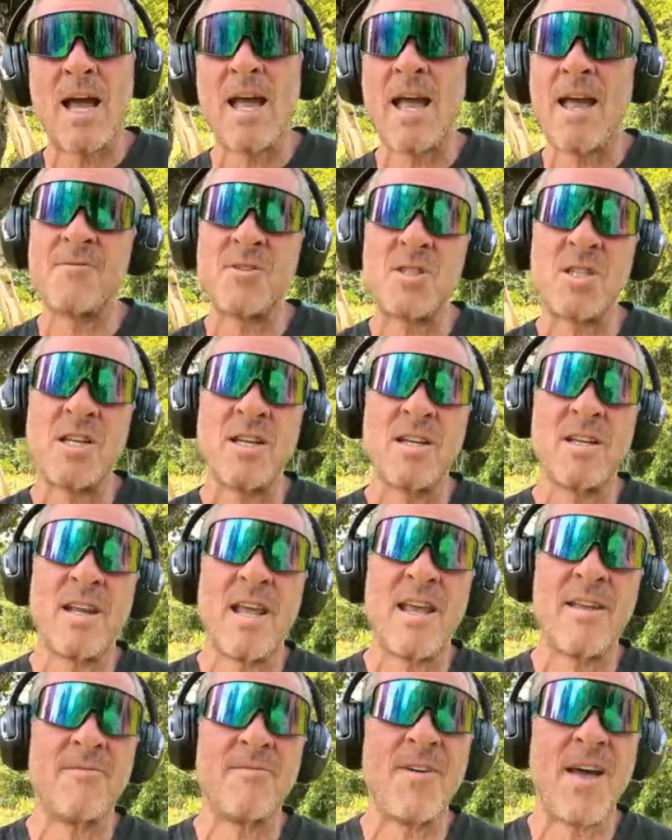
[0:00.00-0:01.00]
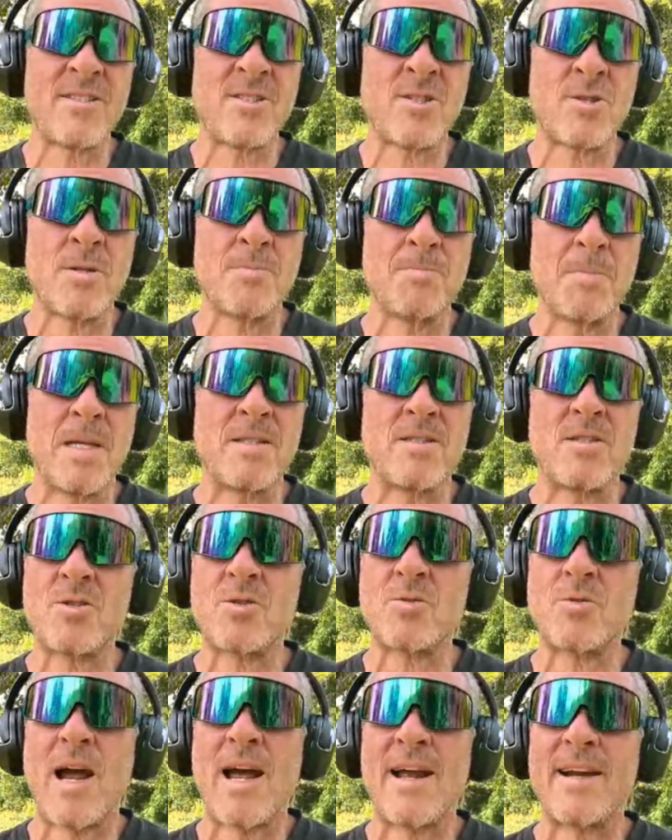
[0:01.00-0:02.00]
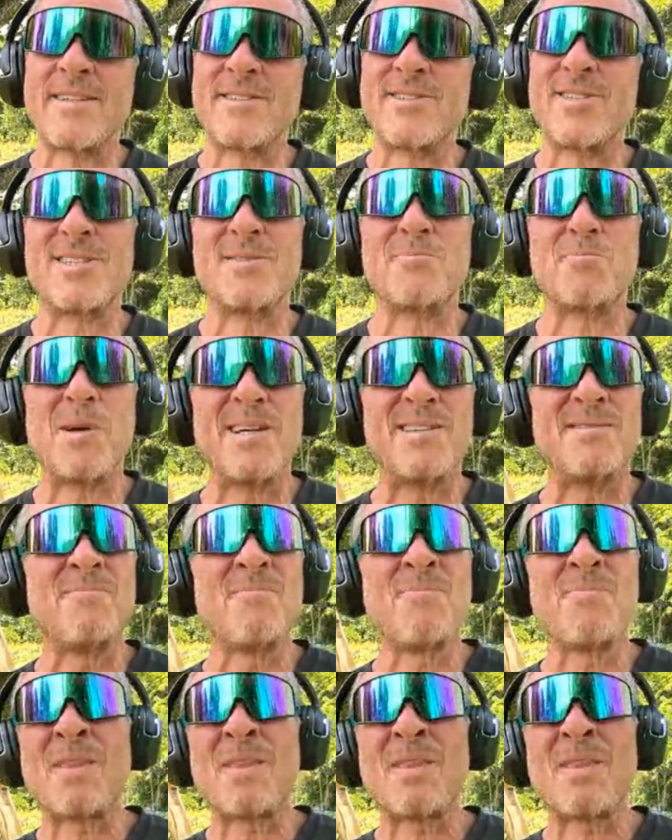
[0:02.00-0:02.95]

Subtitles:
I have seen investment strategies, but